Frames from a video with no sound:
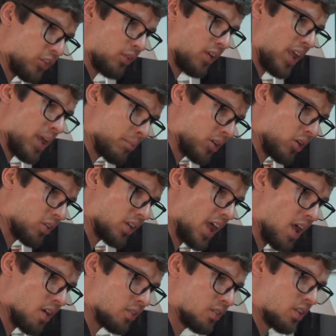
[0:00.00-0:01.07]
the ram go
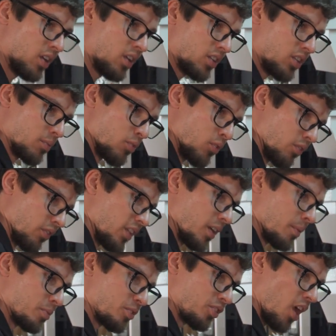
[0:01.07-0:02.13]
down. You move the
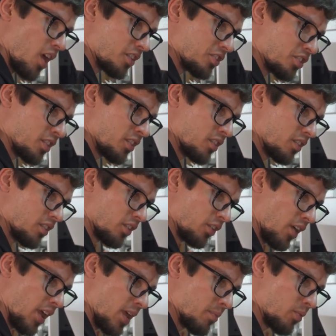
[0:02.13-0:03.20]
obstruction, the
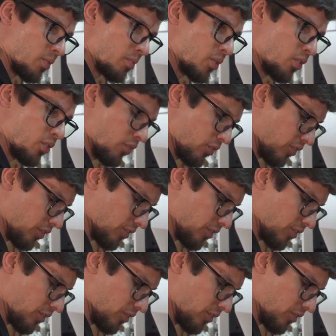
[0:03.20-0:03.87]
ram will move.